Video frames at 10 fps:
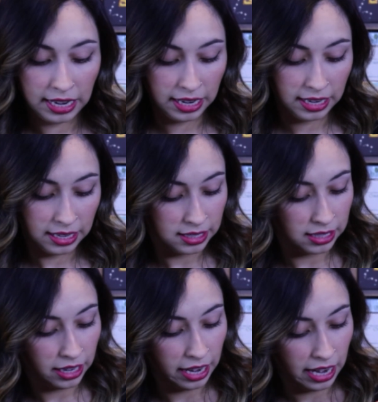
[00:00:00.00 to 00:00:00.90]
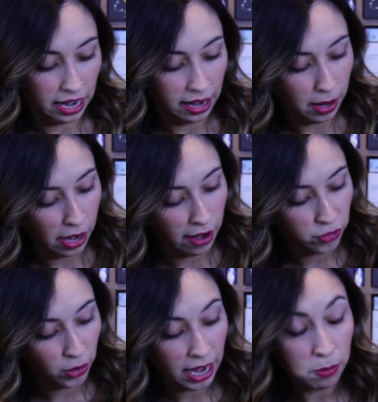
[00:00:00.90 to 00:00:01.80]
is, if
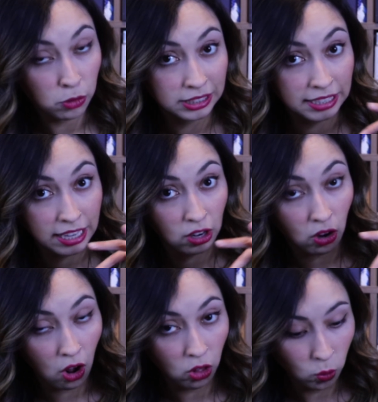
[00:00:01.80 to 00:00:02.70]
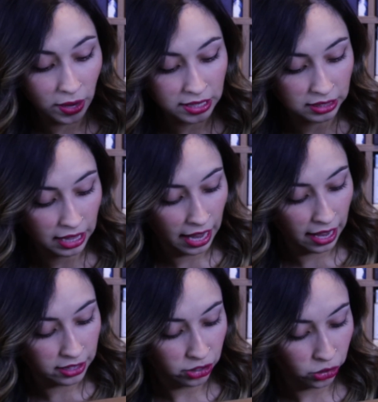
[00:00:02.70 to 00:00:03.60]
you're able to get all the way to the
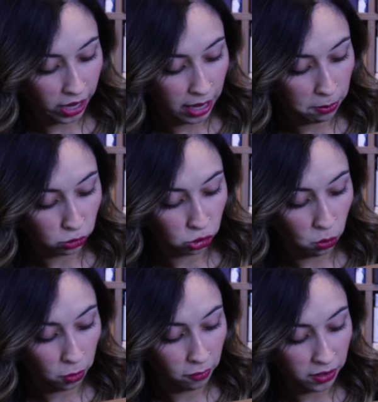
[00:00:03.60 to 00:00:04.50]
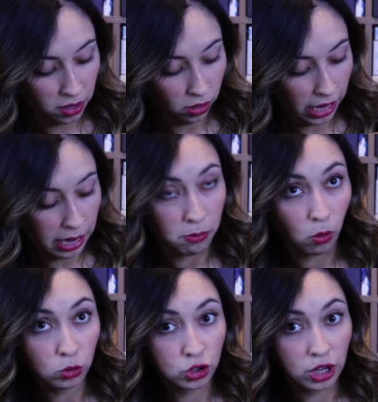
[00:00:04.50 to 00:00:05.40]
end, you're able to reveal a
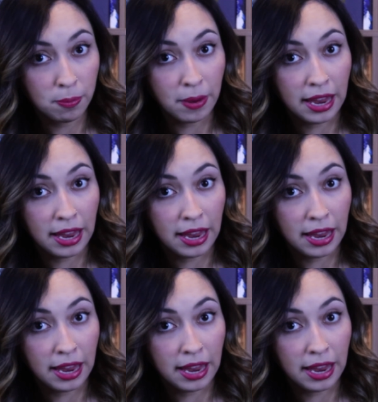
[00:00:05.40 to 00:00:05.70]
mole chip,